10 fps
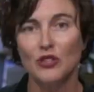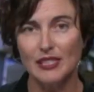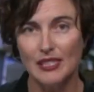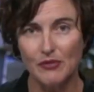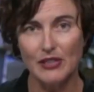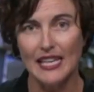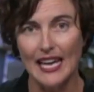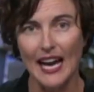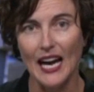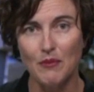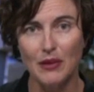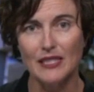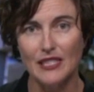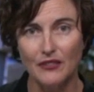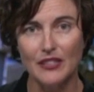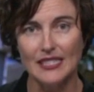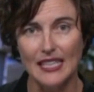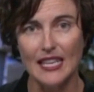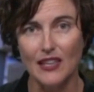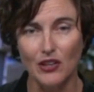Well, this is really hard because
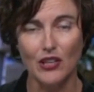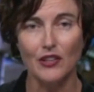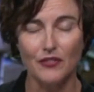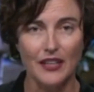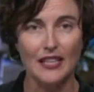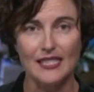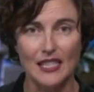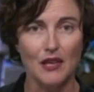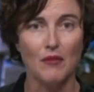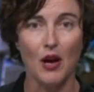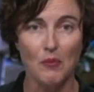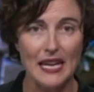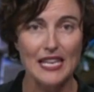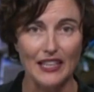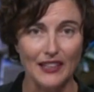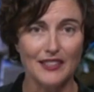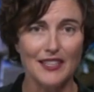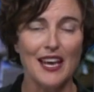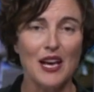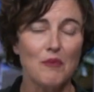obviously there are a lot of things that are opinion,